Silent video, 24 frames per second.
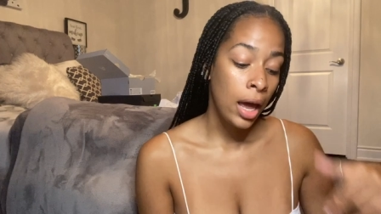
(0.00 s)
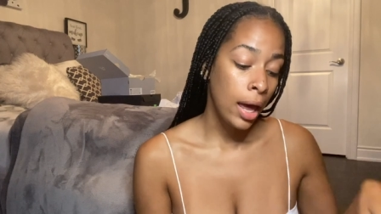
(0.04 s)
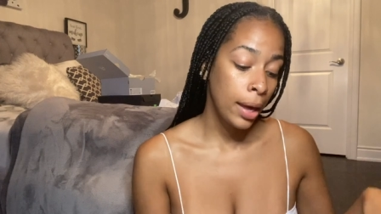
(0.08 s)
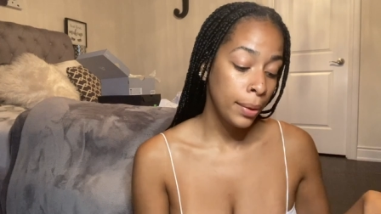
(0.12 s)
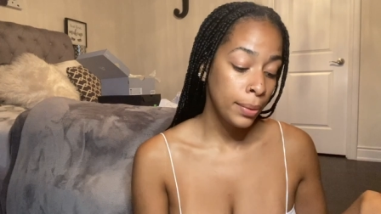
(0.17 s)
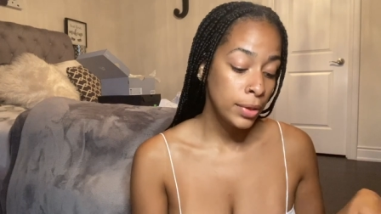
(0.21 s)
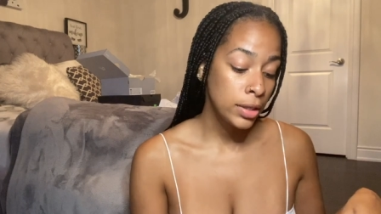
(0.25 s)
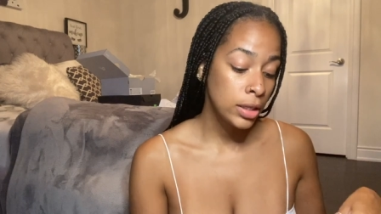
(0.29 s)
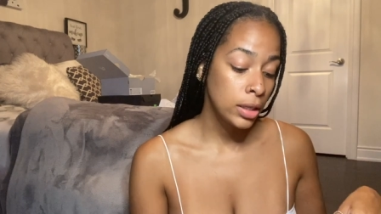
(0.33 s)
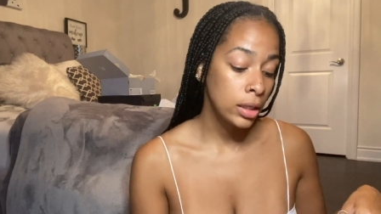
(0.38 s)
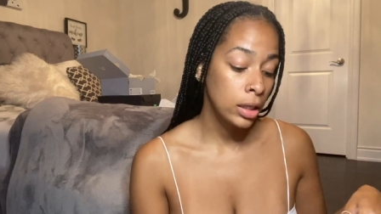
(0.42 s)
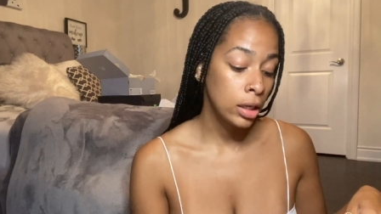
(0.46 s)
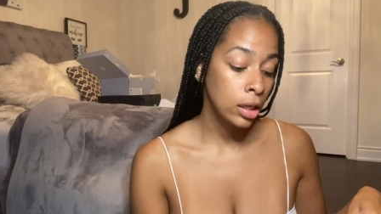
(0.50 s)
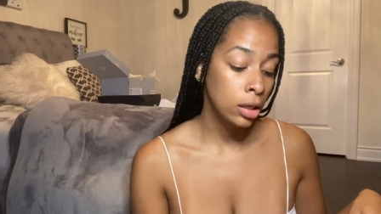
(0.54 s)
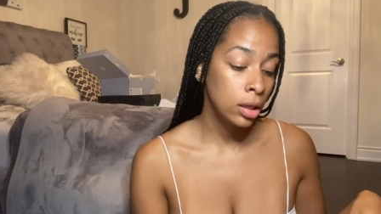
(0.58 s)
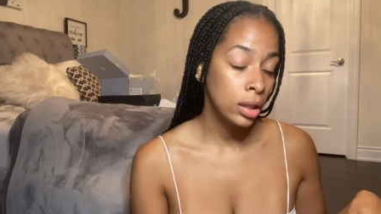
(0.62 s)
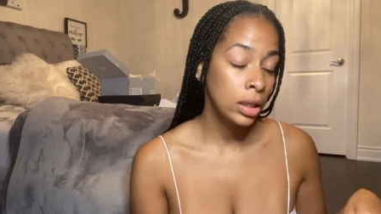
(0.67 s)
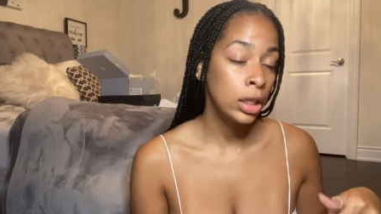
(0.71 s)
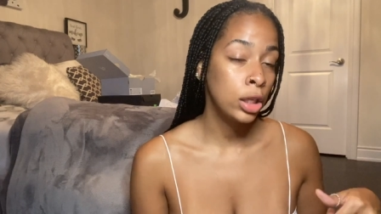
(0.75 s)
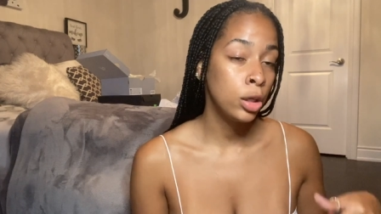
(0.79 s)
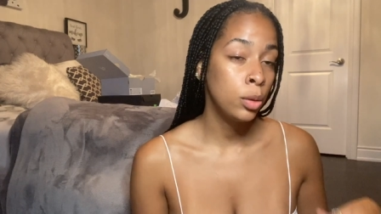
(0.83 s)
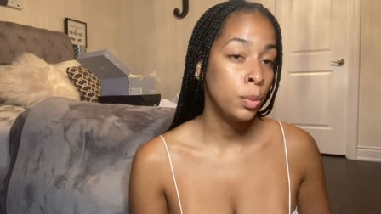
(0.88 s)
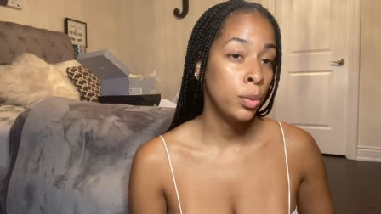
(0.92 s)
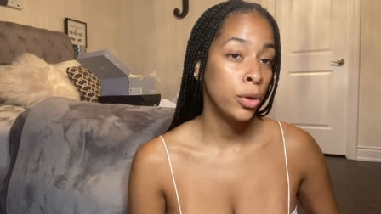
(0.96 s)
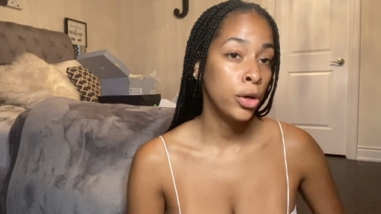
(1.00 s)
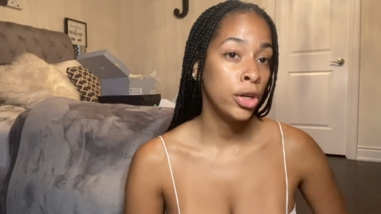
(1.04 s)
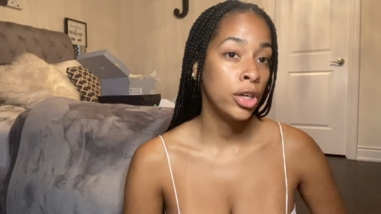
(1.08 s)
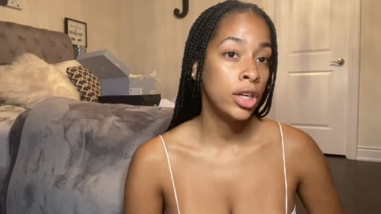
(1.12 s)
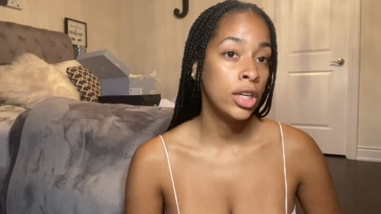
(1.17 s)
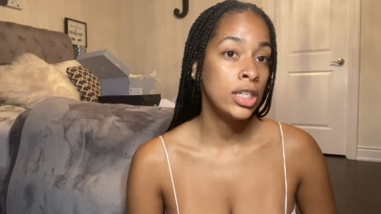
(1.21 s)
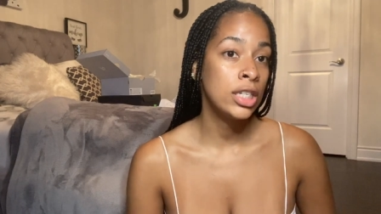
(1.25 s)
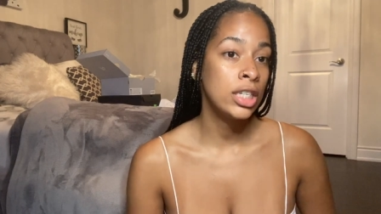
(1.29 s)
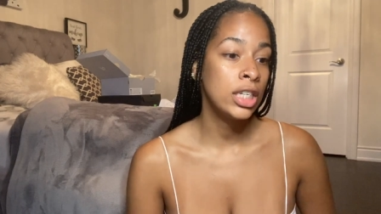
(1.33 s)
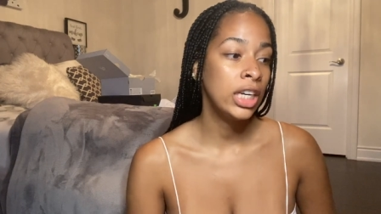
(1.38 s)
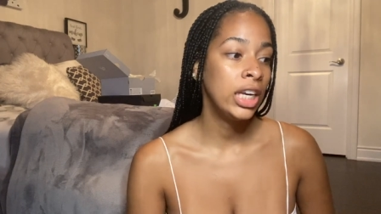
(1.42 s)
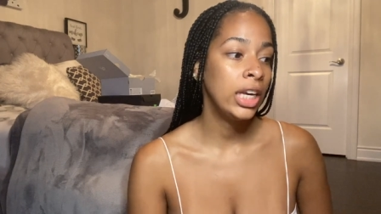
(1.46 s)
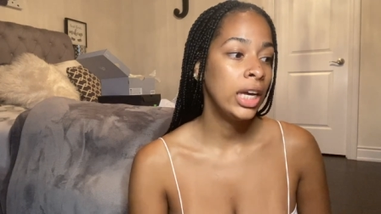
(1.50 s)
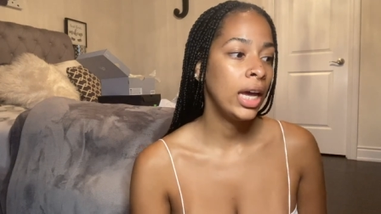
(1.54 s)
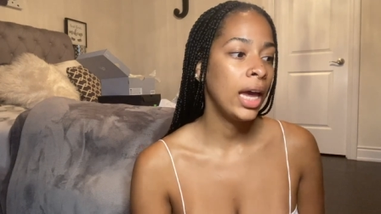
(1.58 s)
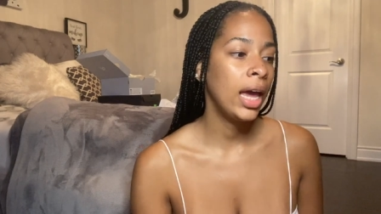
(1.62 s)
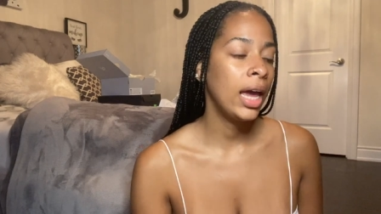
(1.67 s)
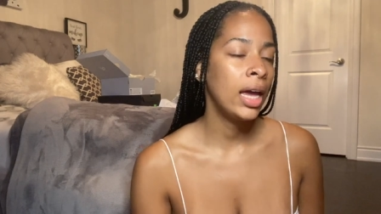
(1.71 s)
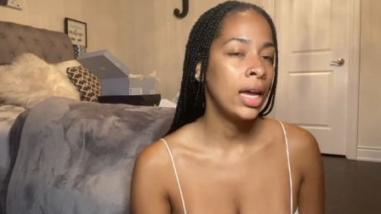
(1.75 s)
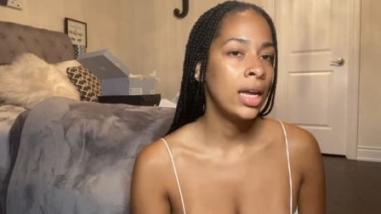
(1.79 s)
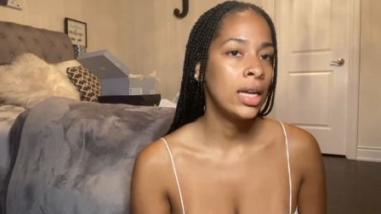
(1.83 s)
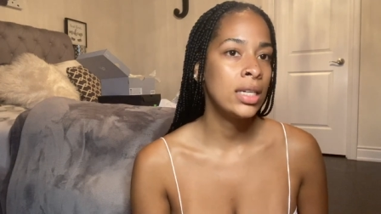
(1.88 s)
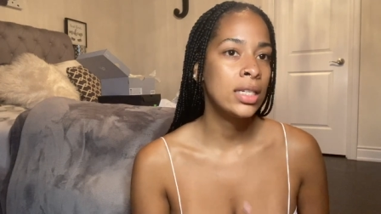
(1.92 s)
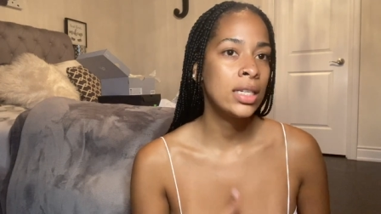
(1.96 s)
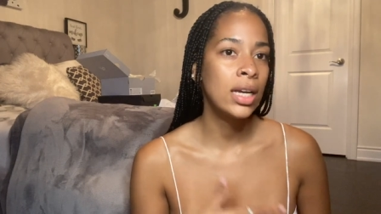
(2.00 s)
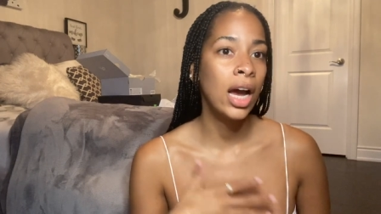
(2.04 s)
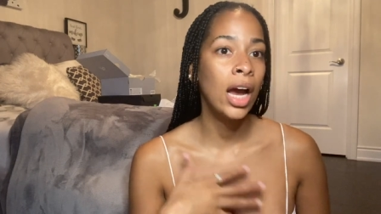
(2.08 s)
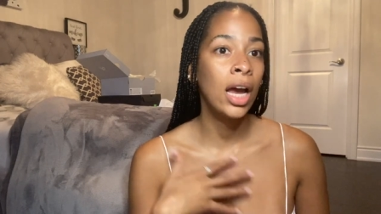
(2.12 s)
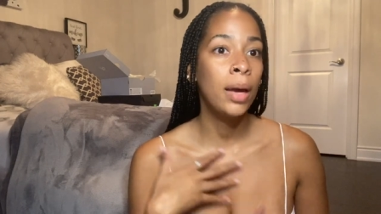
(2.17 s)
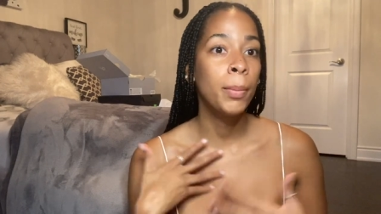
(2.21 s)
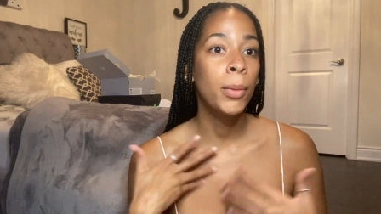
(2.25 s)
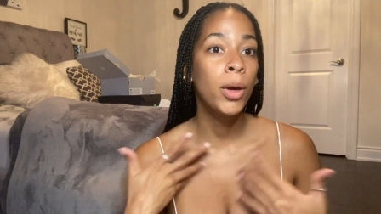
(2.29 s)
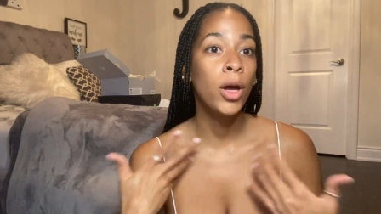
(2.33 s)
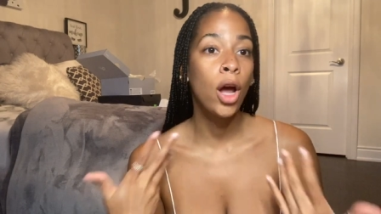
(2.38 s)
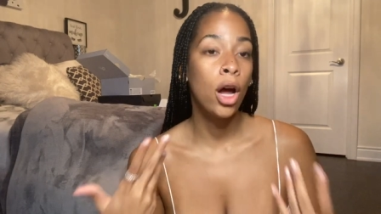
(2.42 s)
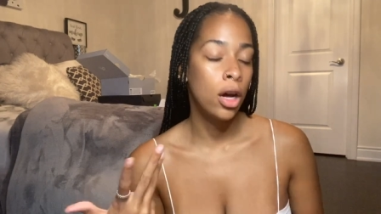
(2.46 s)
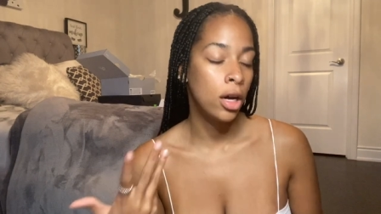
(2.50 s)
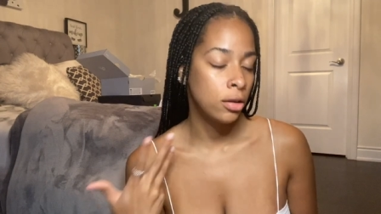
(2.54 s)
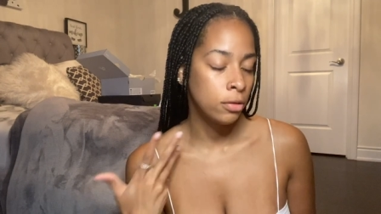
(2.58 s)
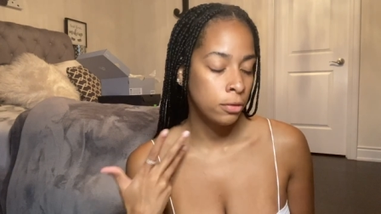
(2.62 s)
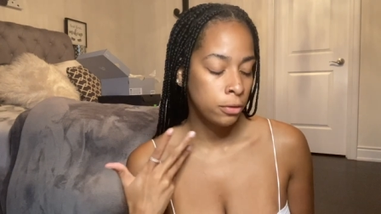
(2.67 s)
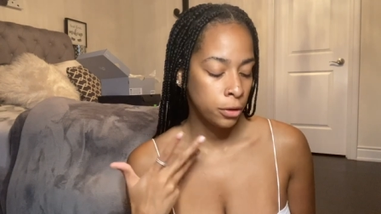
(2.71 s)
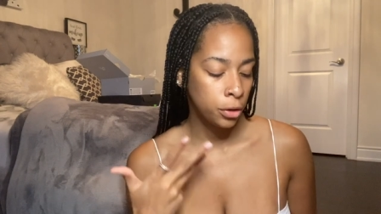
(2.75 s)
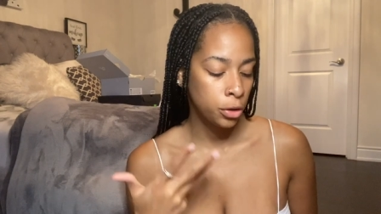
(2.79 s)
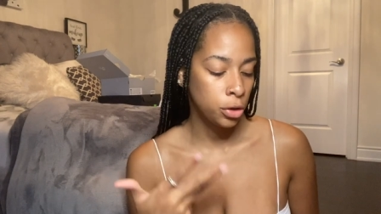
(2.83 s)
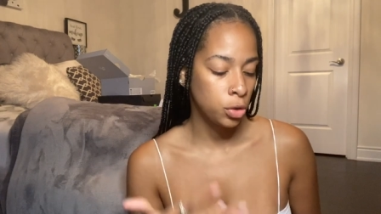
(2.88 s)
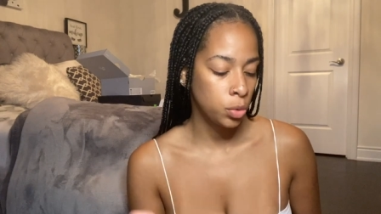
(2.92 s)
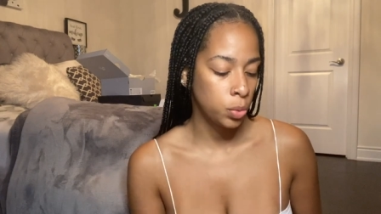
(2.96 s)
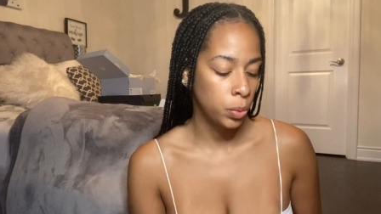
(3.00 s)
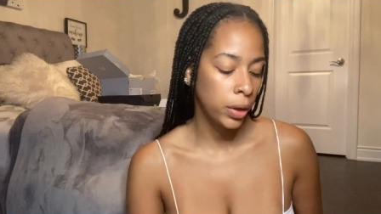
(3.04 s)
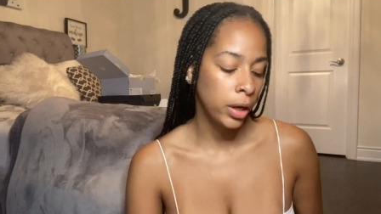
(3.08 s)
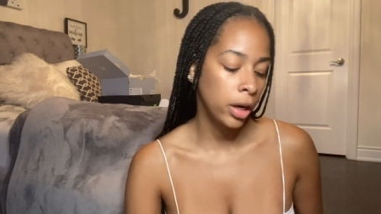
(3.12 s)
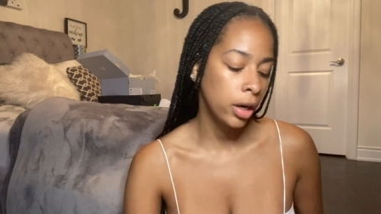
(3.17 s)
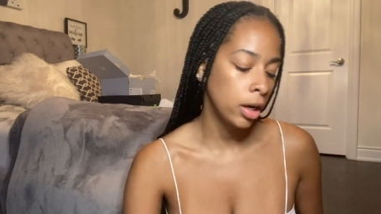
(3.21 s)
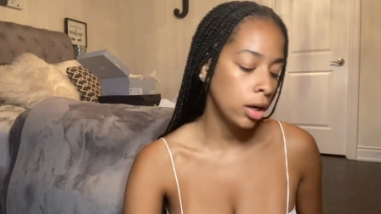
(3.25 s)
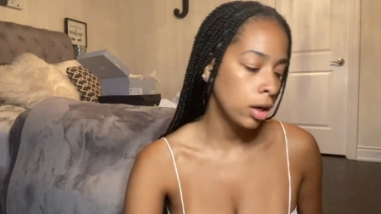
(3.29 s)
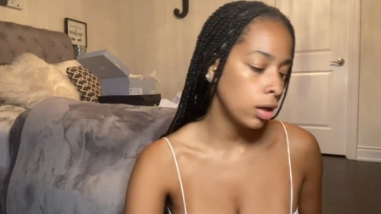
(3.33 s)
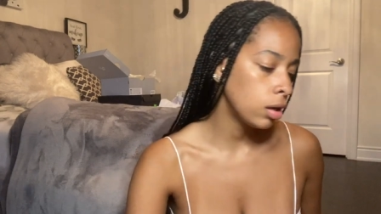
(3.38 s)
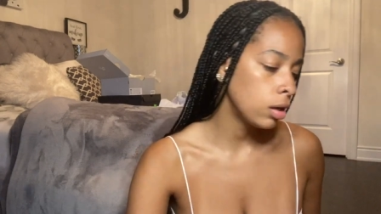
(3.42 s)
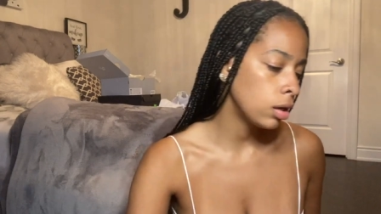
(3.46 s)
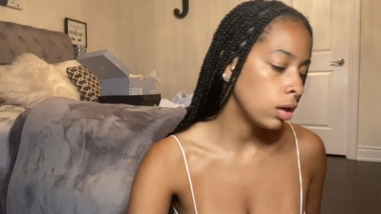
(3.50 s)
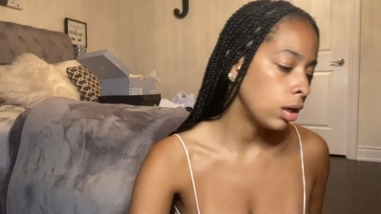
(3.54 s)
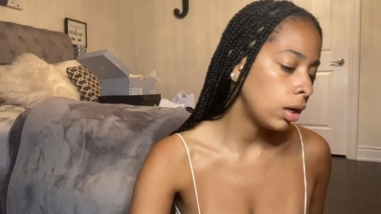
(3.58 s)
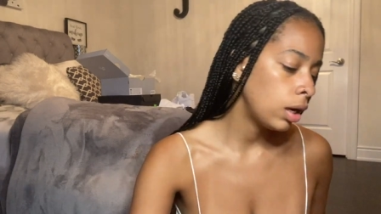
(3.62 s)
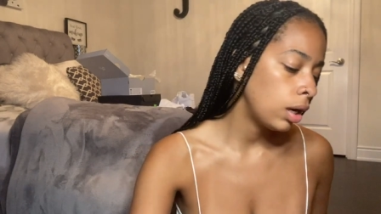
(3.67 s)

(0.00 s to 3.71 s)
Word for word: I went to look at Little Burgundy, and I'm a Converse wearer.